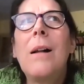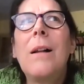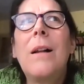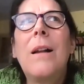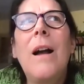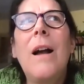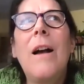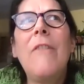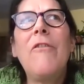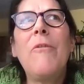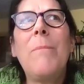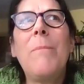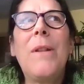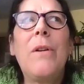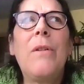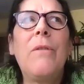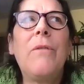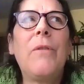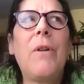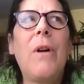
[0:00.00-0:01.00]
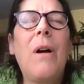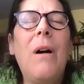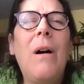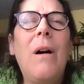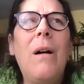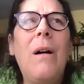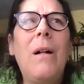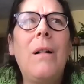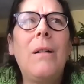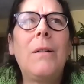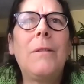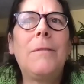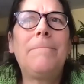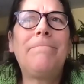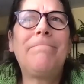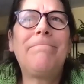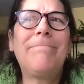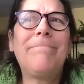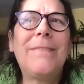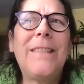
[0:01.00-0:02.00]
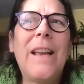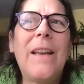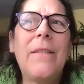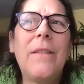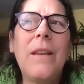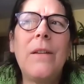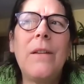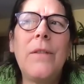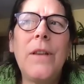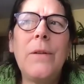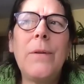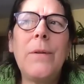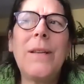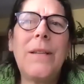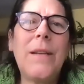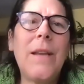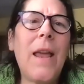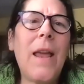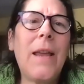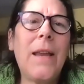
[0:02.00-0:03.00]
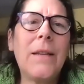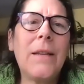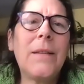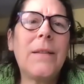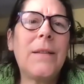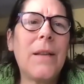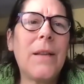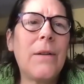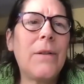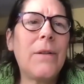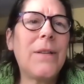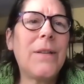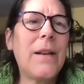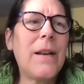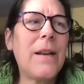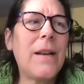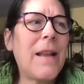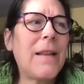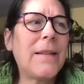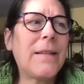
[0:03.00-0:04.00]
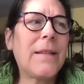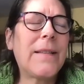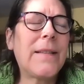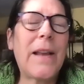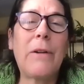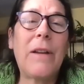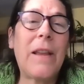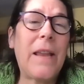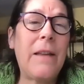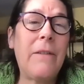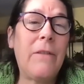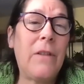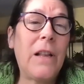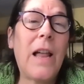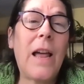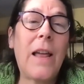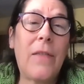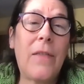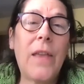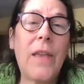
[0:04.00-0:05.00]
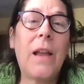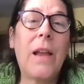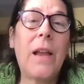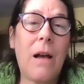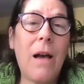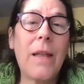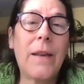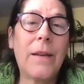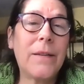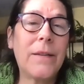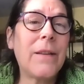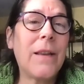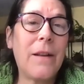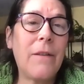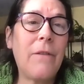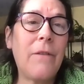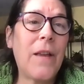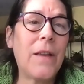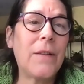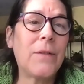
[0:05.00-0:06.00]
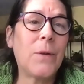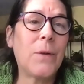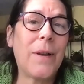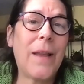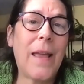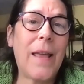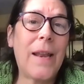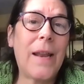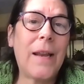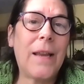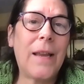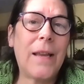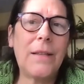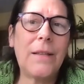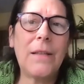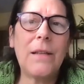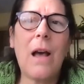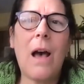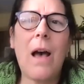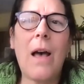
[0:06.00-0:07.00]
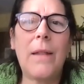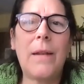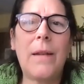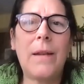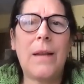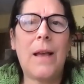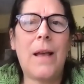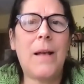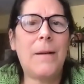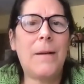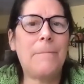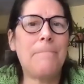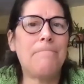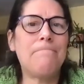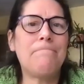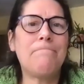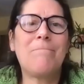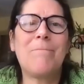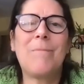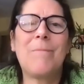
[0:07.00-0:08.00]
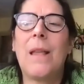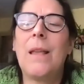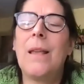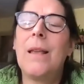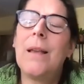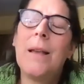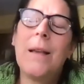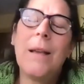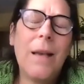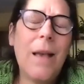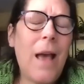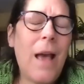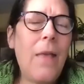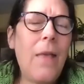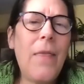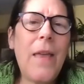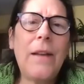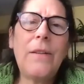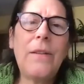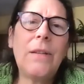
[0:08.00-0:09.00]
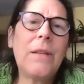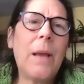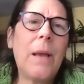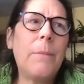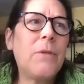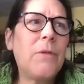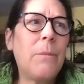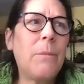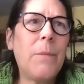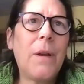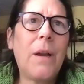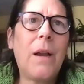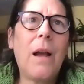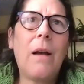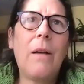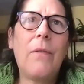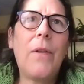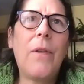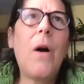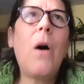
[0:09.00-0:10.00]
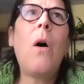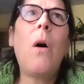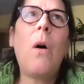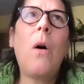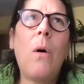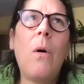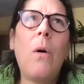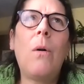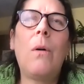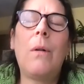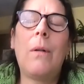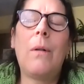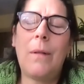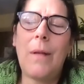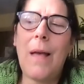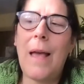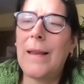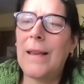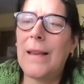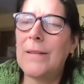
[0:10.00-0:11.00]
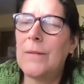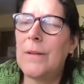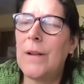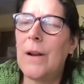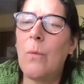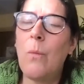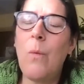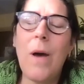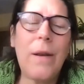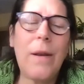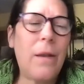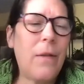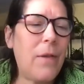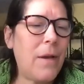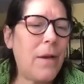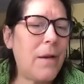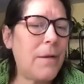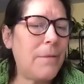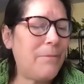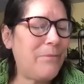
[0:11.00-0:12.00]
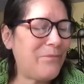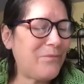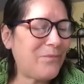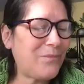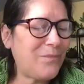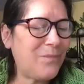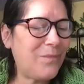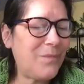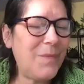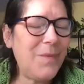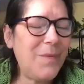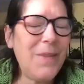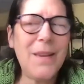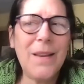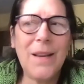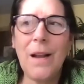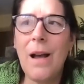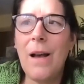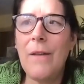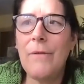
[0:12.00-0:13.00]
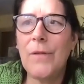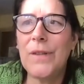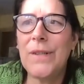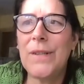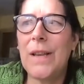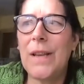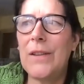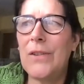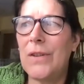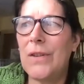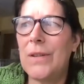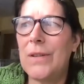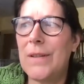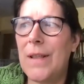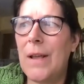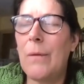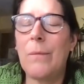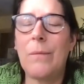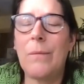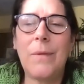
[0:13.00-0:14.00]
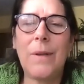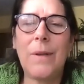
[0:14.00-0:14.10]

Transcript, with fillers: government overall, yeah, you know, the USDA considers it a necessary evil, I think, honestly, to face organic. It's not, um, and that just comes from the, the whole, I guess, you know, one of the conversations that